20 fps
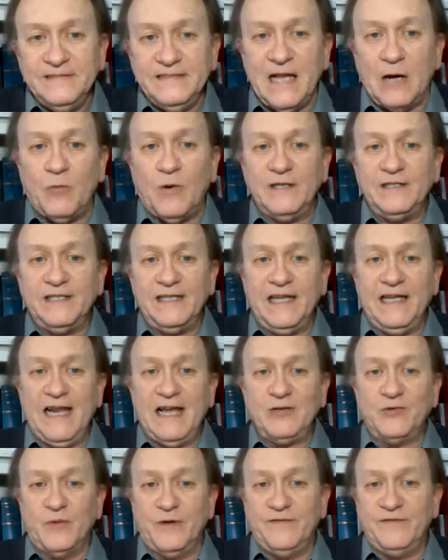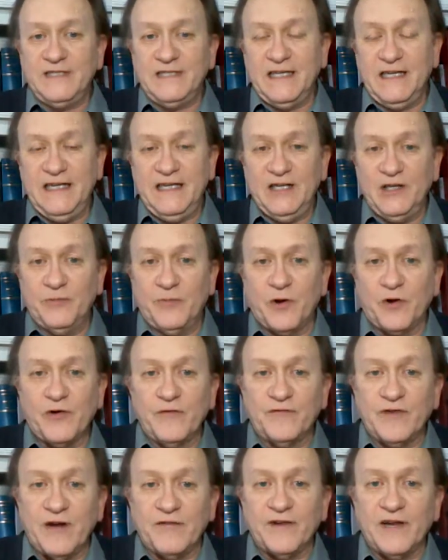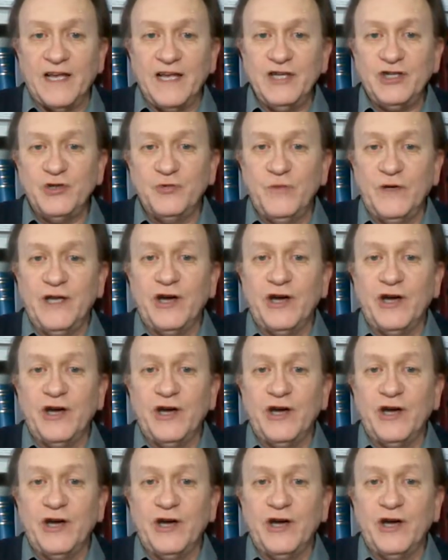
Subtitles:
Now, once again, as we've seen in the book of Revelation,